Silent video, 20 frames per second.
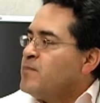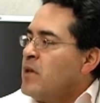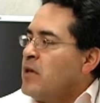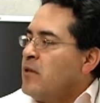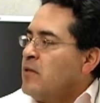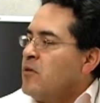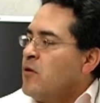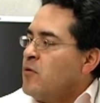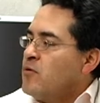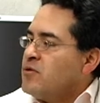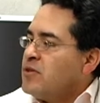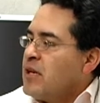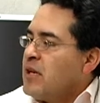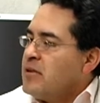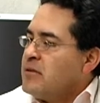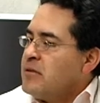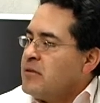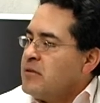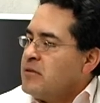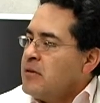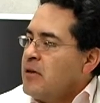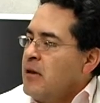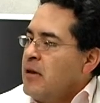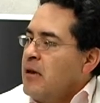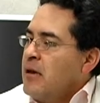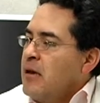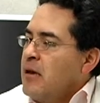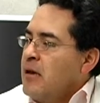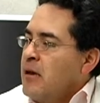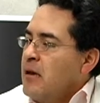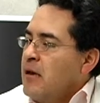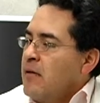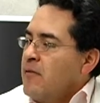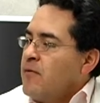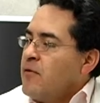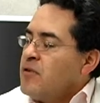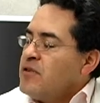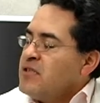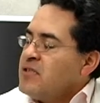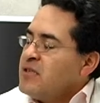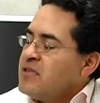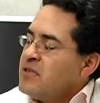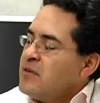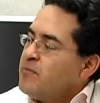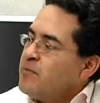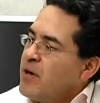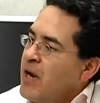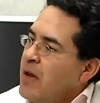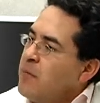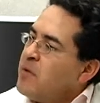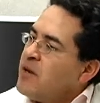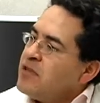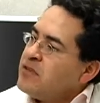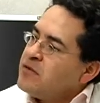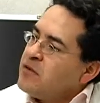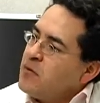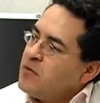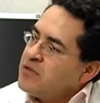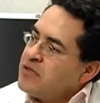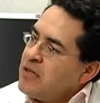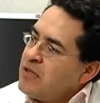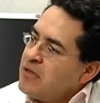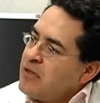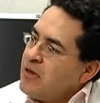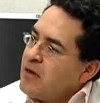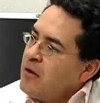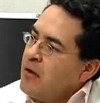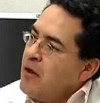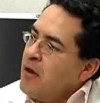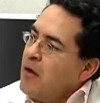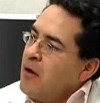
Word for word: In those cases, uh, for instance, a primary stroke center